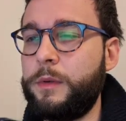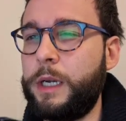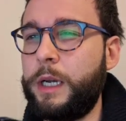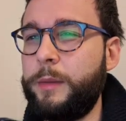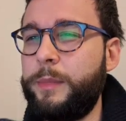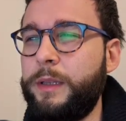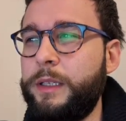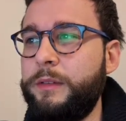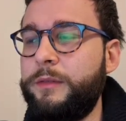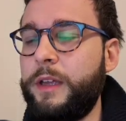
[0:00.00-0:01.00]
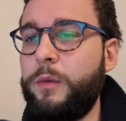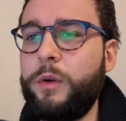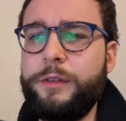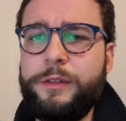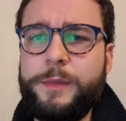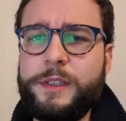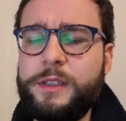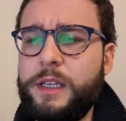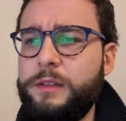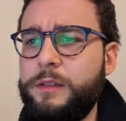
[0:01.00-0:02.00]
I believe that one of them is
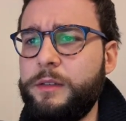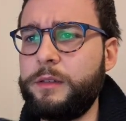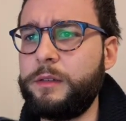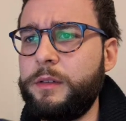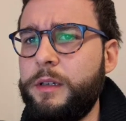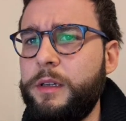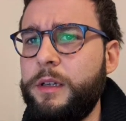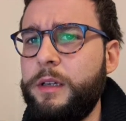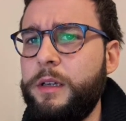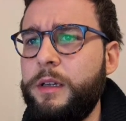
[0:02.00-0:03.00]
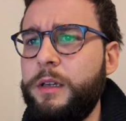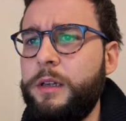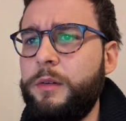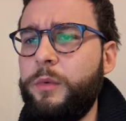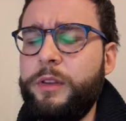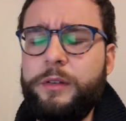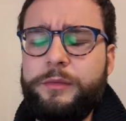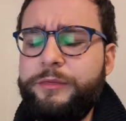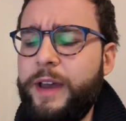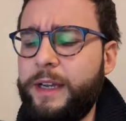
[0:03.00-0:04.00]
set to with a
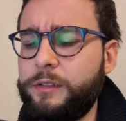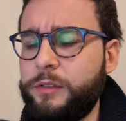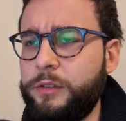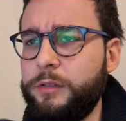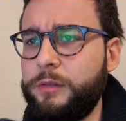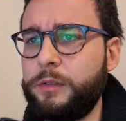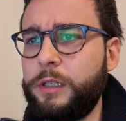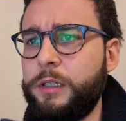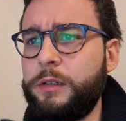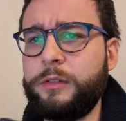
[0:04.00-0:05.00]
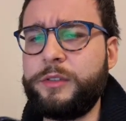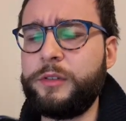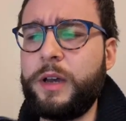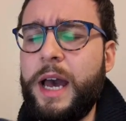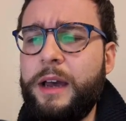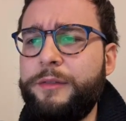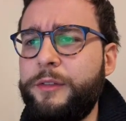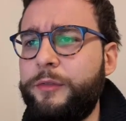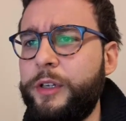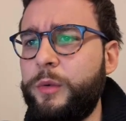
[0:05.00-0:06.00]
factor to half the
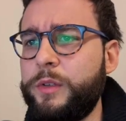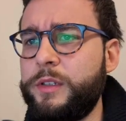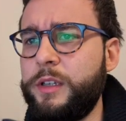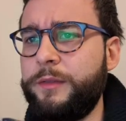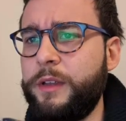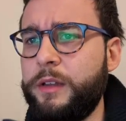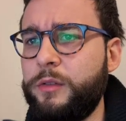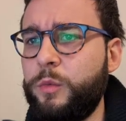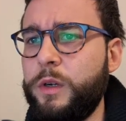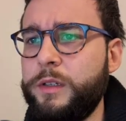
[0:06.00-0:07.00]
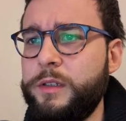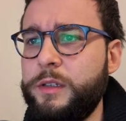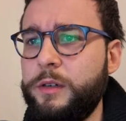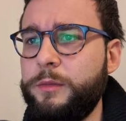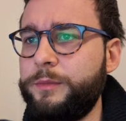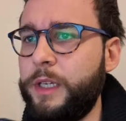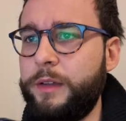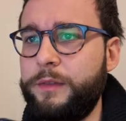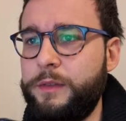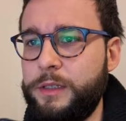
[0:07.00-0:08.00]
frequency of the other one. So yeah,
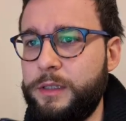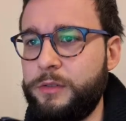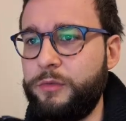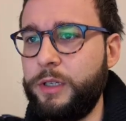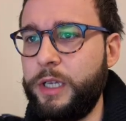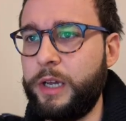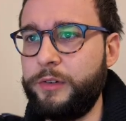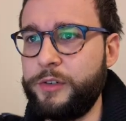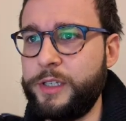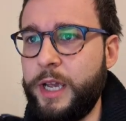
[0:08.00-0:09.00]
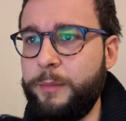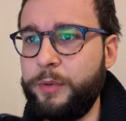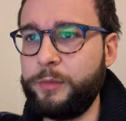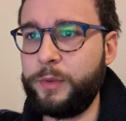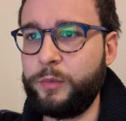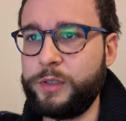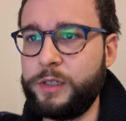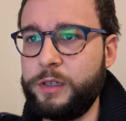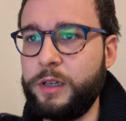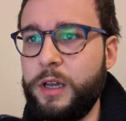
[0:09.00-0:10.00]
this is really undersampled, but we
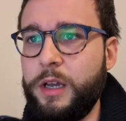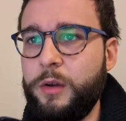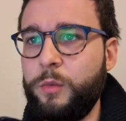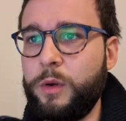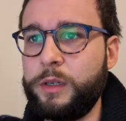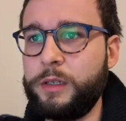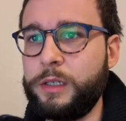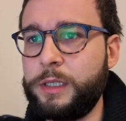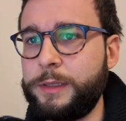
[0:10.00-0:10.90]
see one